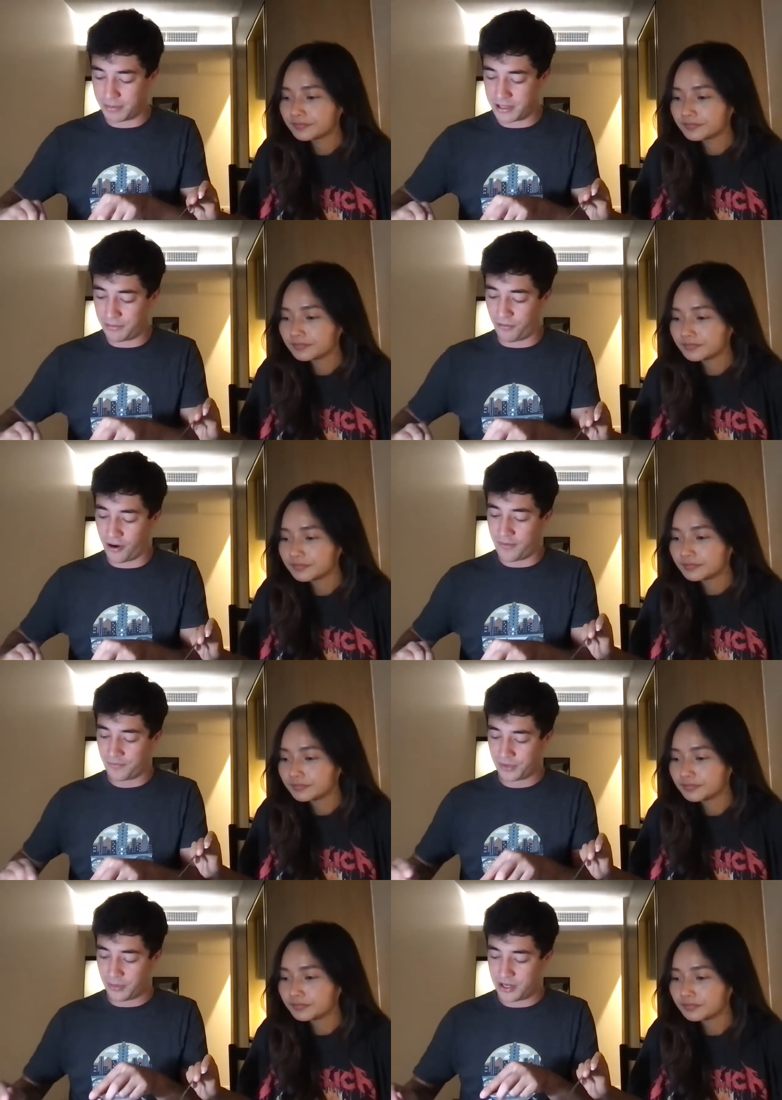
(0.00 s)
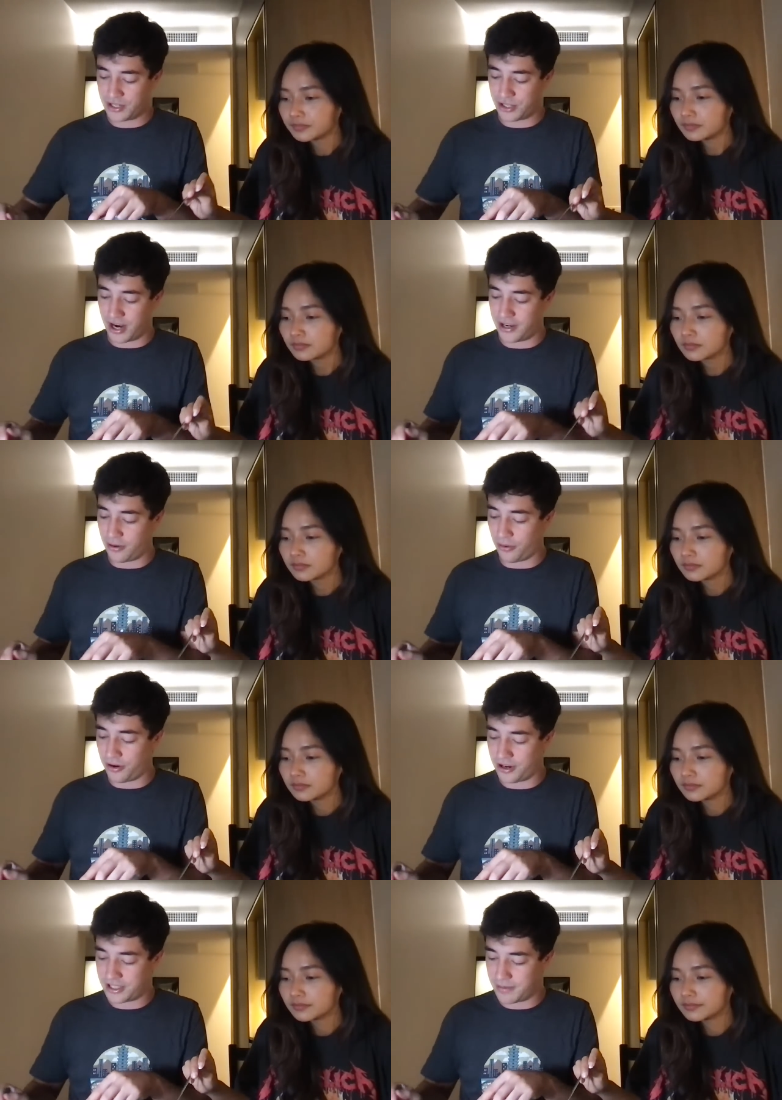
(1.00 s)
Speaker 1: place before. We just tried to
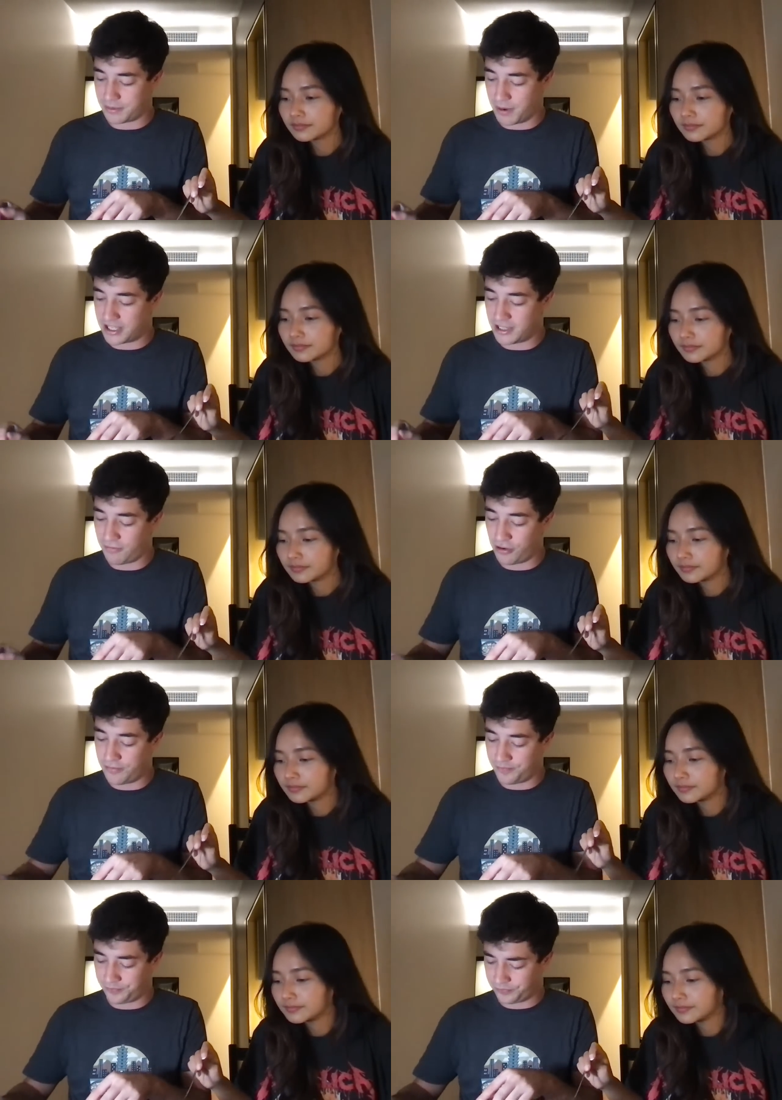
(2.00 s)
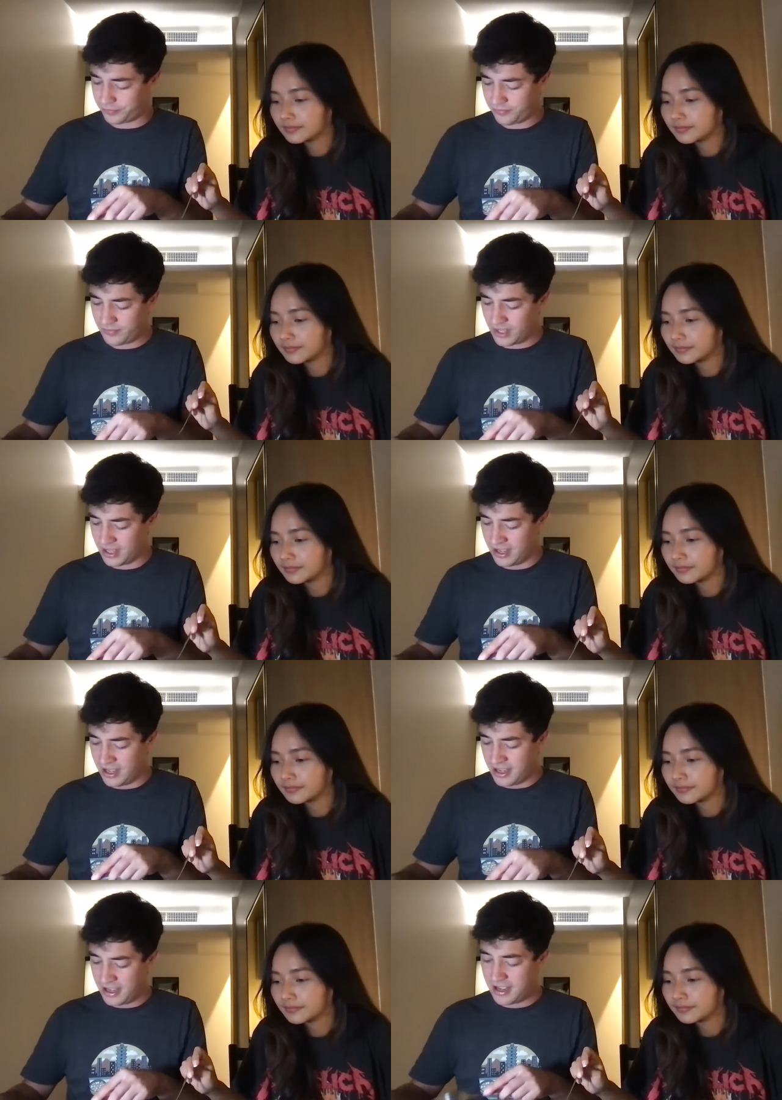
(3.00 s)
order some spicy food.
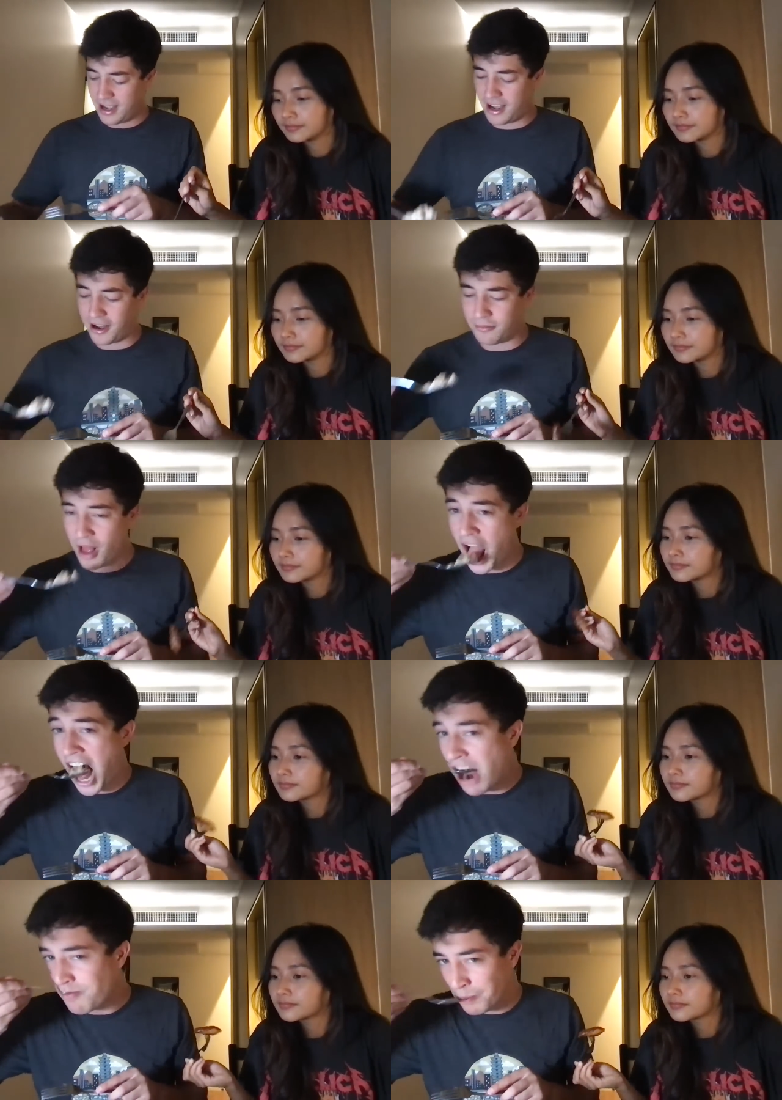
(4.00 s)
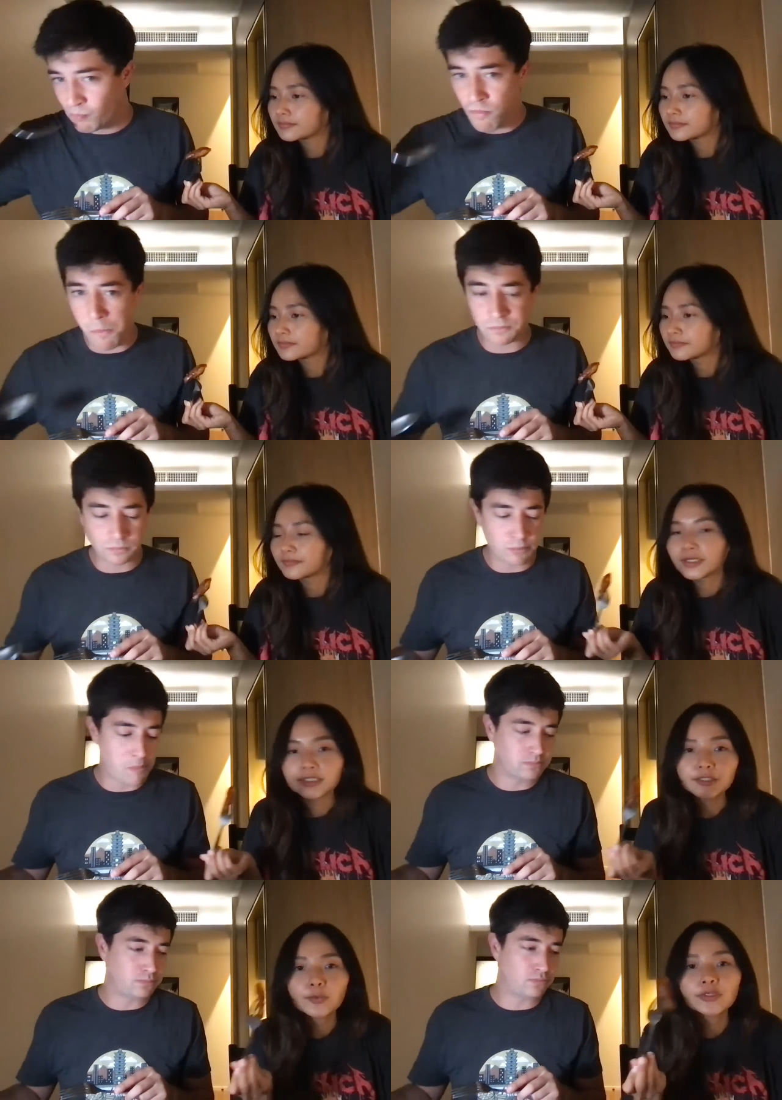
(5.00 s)
Um,
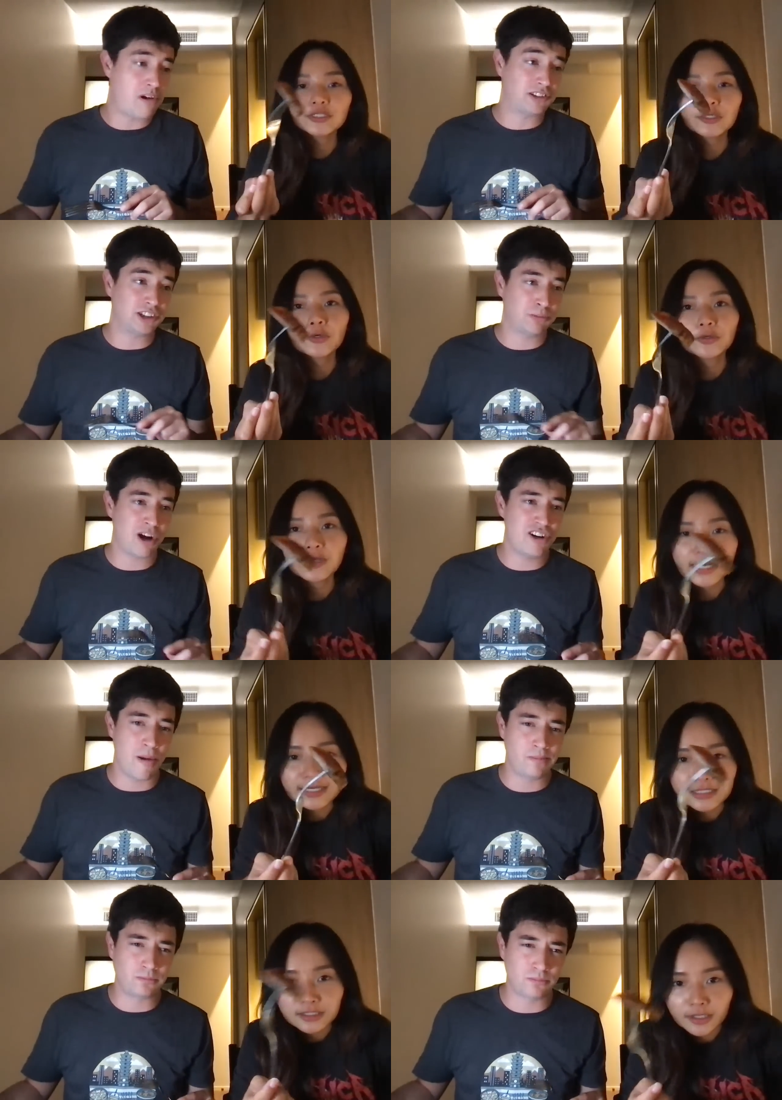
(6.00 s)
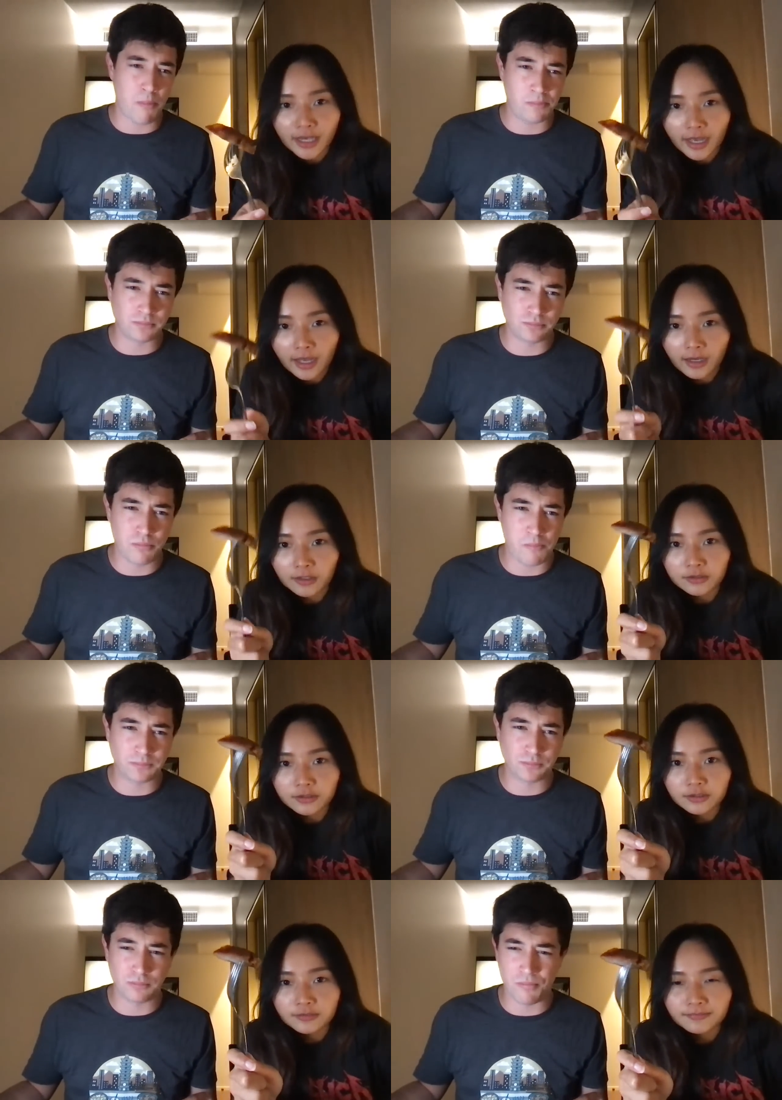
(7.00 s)
Just
Speaker 2: want to show you spicy. guys
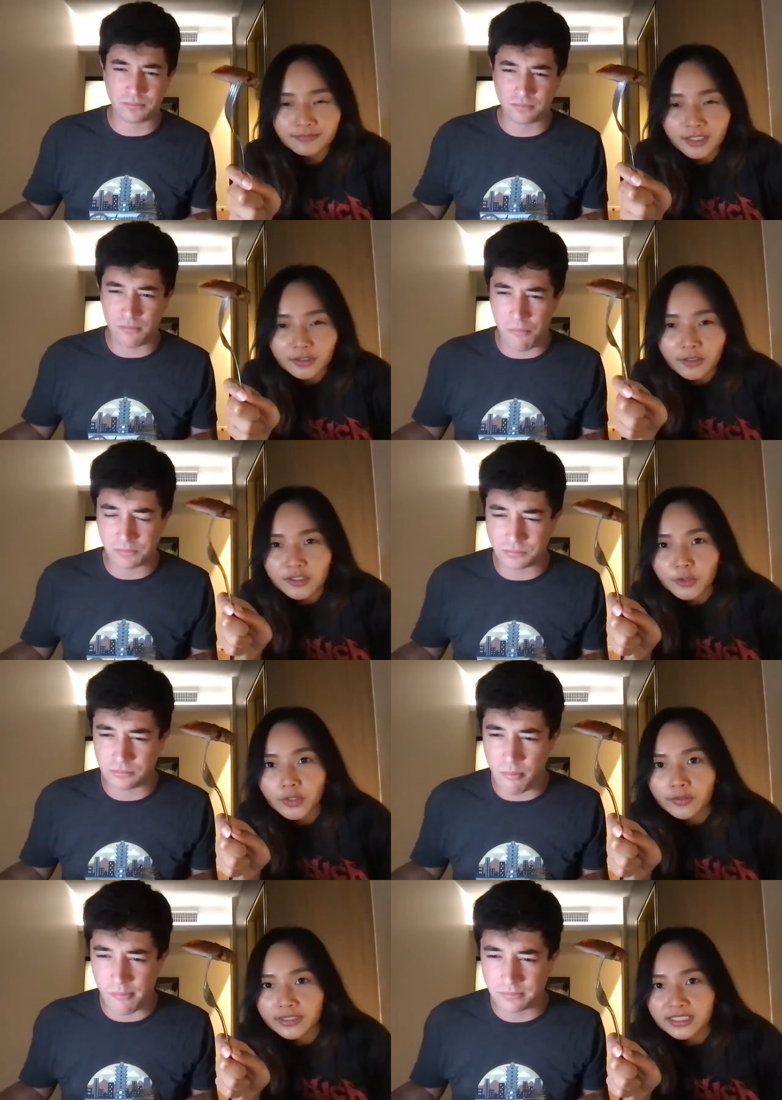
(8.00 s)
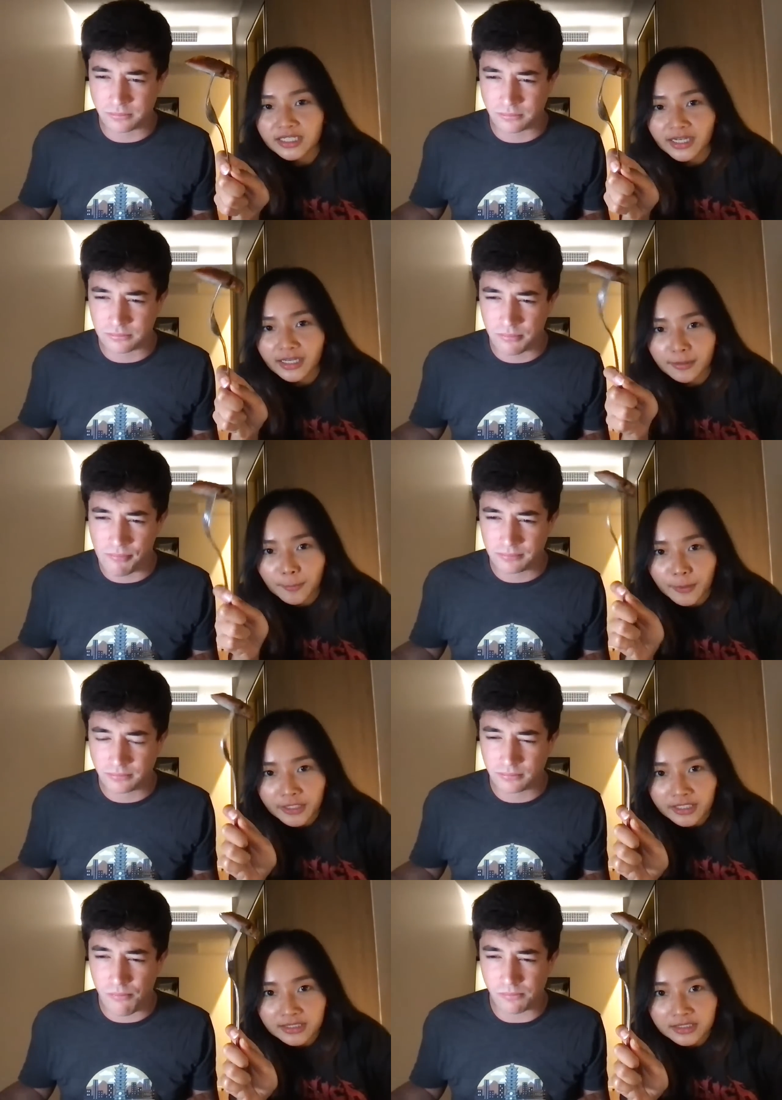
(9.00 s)
house. Not sure you can see it, but
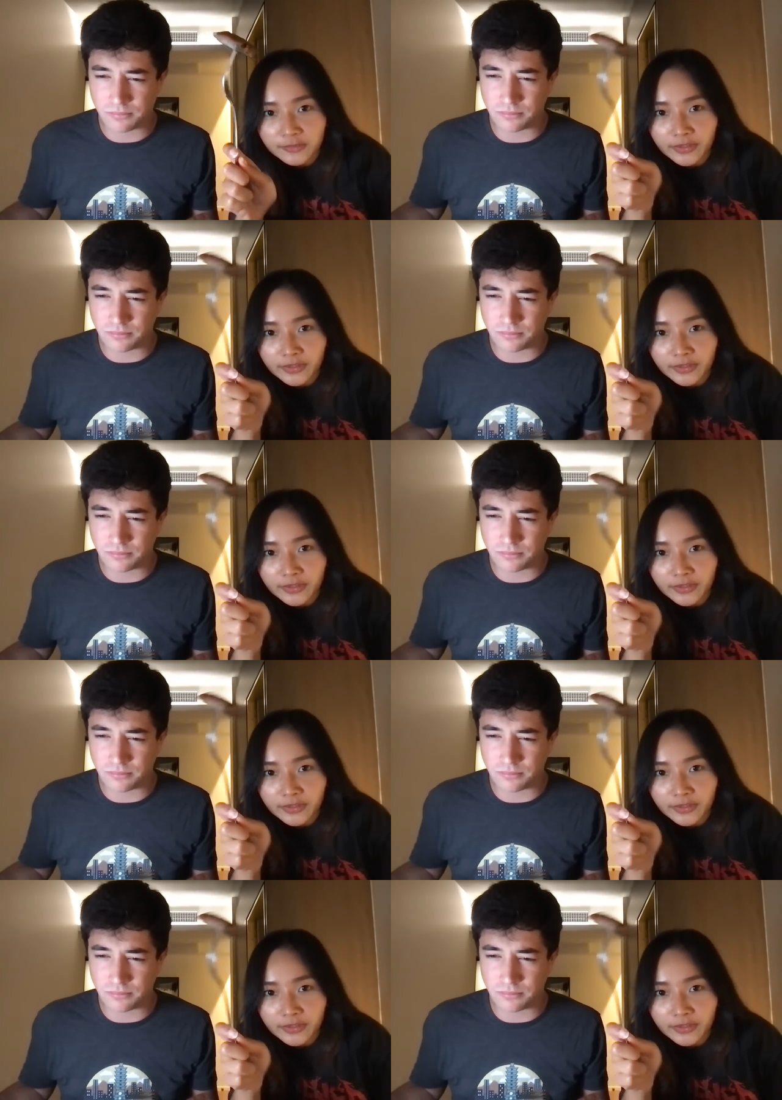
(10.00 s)
it's